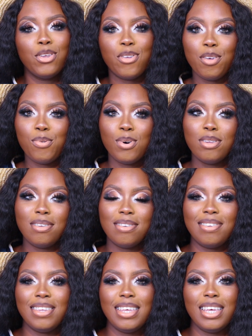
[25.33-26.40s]
So if you want to
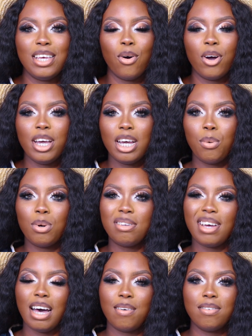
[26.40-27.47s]
see or hear
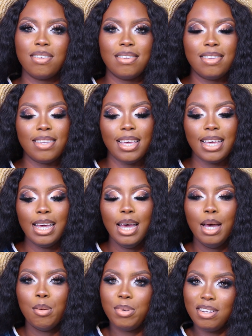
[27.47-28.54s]
what I have to say,
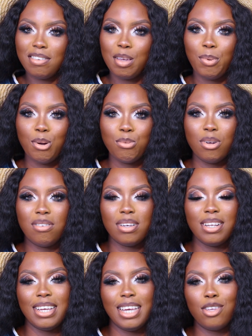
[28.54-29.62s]
please keep on
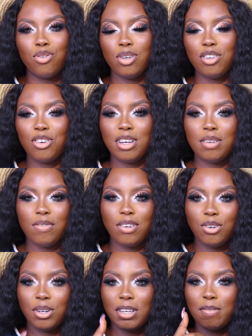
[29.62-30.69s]
watching. In case you enjoyed the
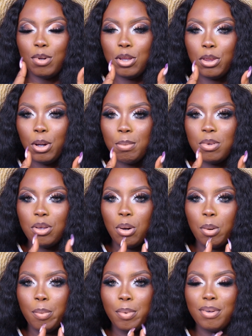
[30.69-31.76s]
video, give me a thumbs
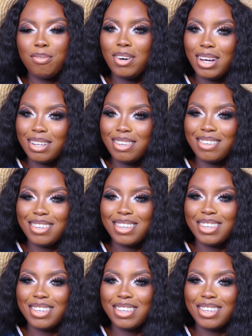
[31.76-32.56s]
up. In fact,